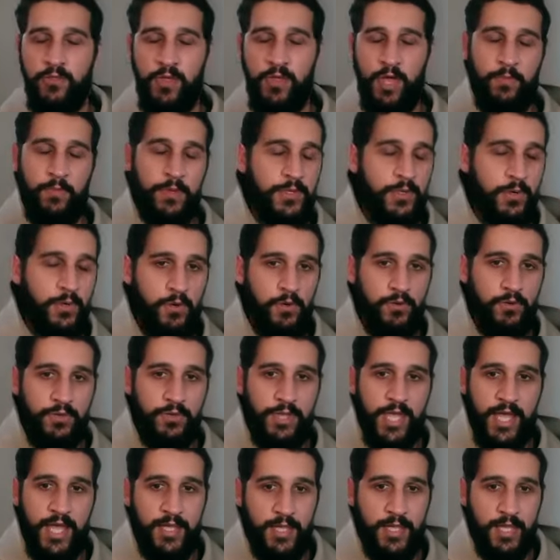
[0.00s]
I've been told
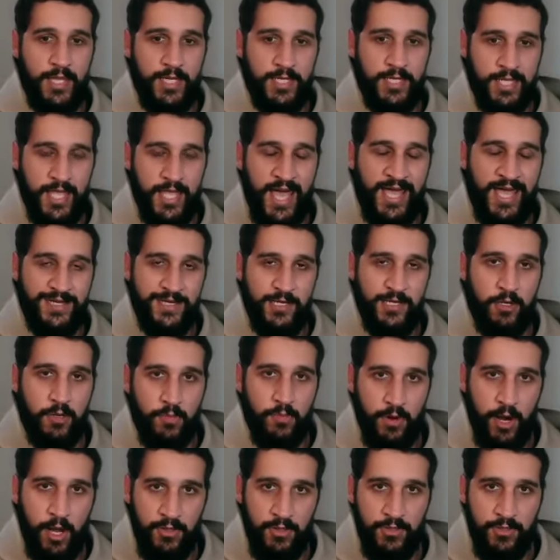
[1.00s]
that like the ideal
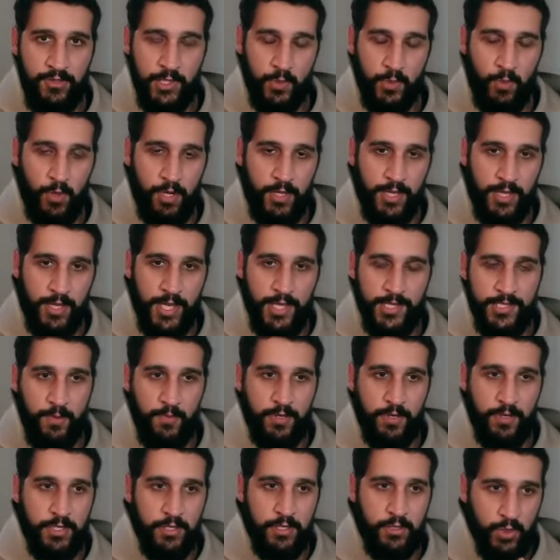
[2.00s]
breath is one that
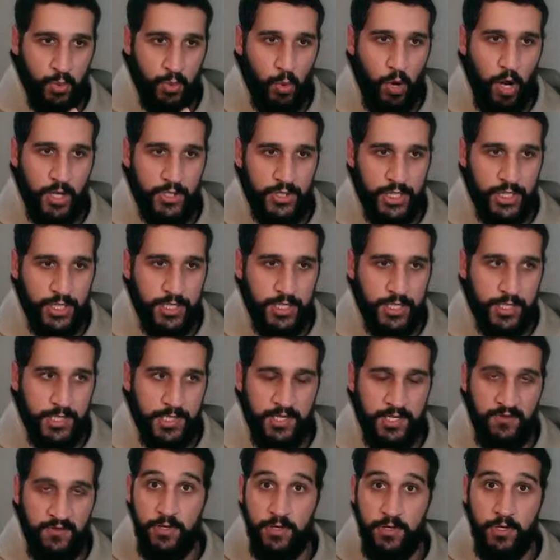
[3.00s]
somebody who's watching
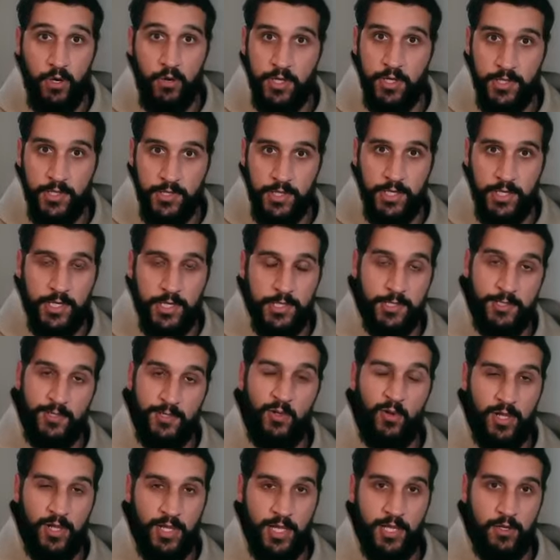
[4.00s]
doesn't even notice. It doesn't
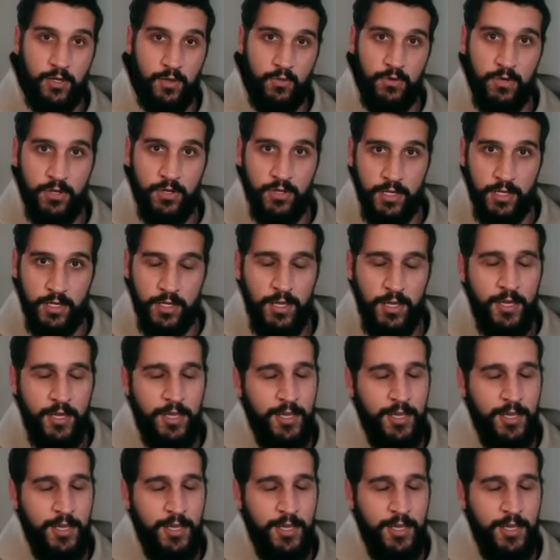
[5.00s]
look like you're breathing.